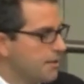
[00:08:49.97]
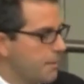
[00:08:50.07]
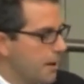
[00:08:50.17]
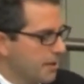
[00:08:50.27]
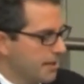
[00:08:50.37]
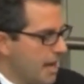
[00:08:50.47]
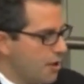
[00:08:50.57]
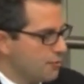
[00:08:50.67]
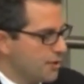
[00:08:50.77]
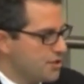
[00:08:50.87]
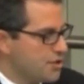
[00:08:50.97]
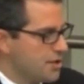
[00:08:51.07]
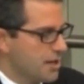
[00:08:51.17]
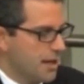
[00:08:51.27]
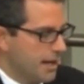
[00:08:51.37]
the public
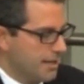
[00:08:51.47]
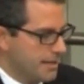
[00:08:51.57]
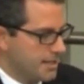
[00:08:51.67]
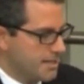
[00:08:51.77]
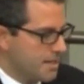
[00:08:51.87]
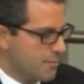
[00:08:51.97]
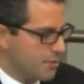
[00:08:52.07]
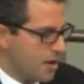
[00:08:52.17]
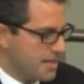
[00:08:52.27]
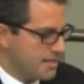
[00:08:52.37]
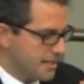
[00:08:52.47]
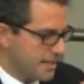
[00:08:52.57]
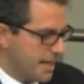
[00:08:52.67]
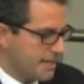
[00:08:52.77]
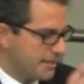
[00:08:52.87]
outreach, then it summarizes
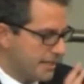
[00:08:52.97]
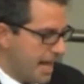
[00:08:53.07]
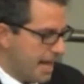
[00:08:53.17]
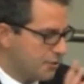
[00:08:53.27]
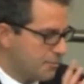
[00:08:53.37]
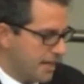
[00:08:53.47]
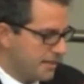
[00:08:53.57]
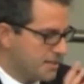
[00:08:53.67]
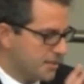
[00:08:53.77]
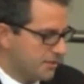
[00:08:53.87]
again that the annual maintenance,